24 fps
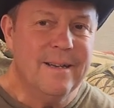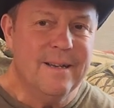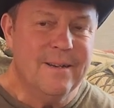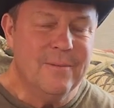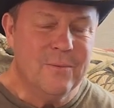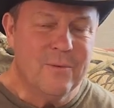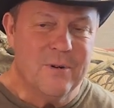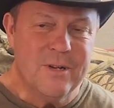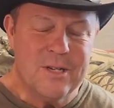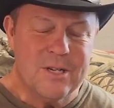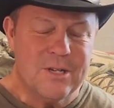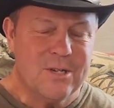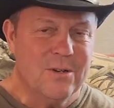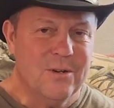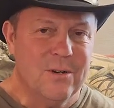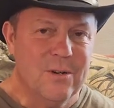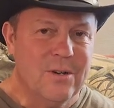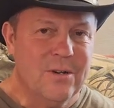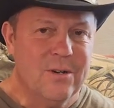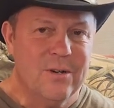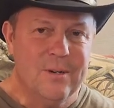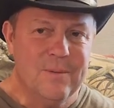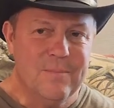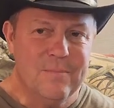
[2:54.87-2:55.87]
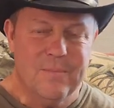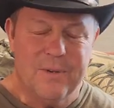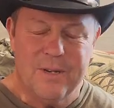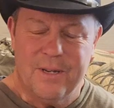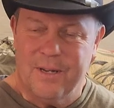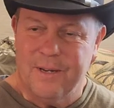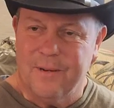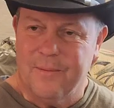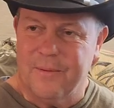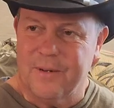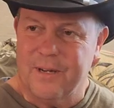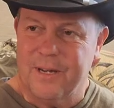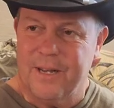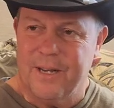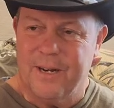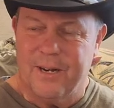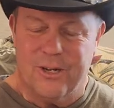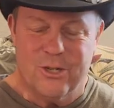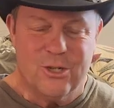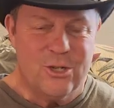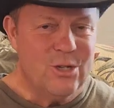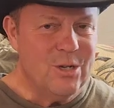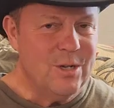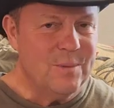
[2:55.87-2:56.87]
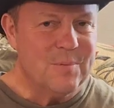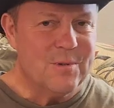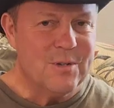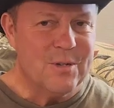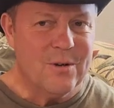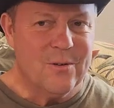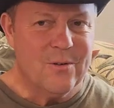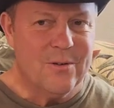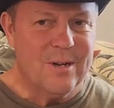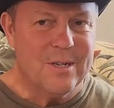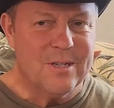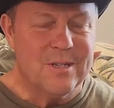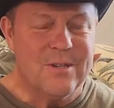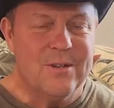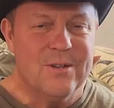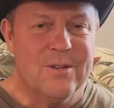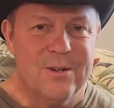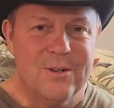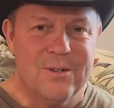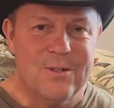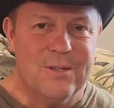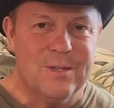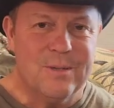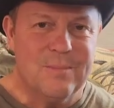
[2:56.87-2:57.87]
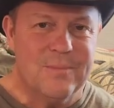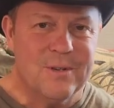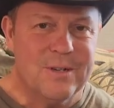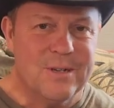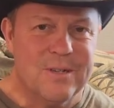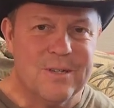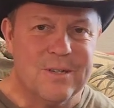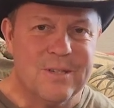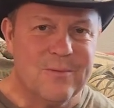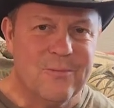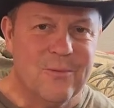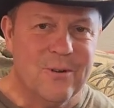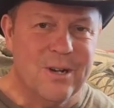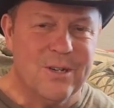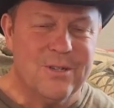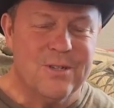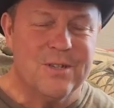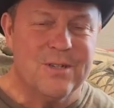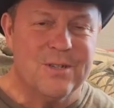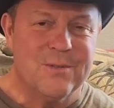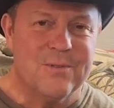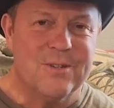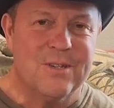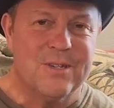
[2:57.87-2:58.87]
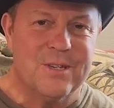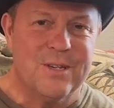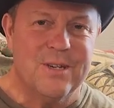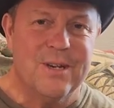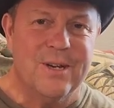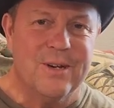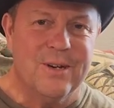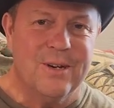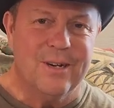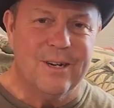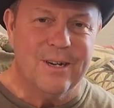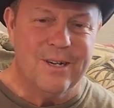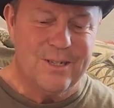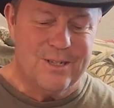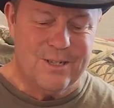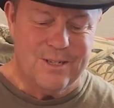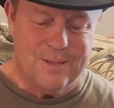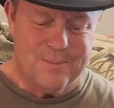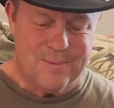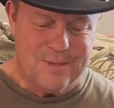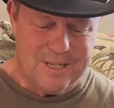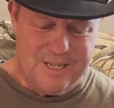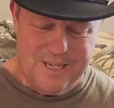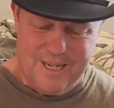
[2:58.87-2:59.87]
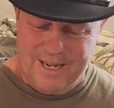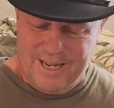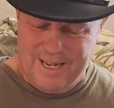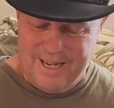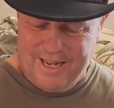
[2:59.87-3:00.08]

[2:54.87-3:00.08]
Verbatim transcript: we still couldn't be able to get our ships across the ocean because the Russians would sink all our ships.